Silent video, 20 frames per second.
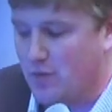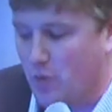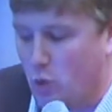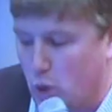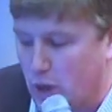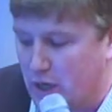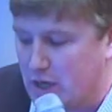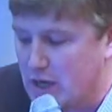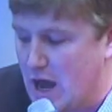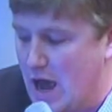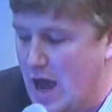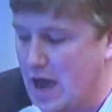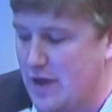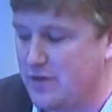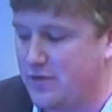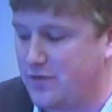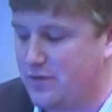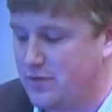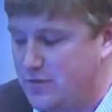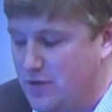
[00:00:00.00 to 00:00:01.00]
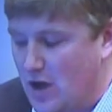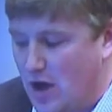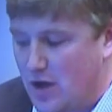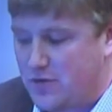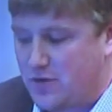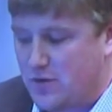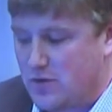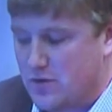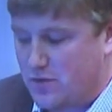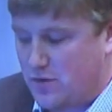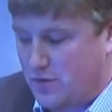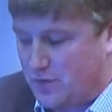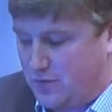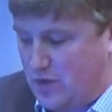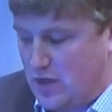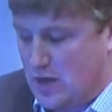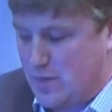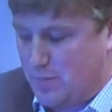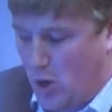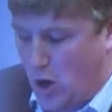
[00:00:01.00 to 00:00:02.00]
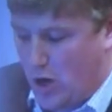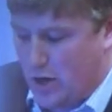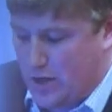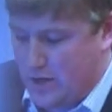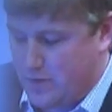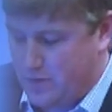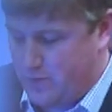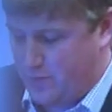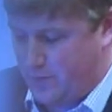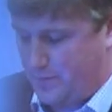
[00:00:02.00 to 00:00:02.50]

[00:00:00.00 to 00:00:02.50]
We organized dozens of tea parties.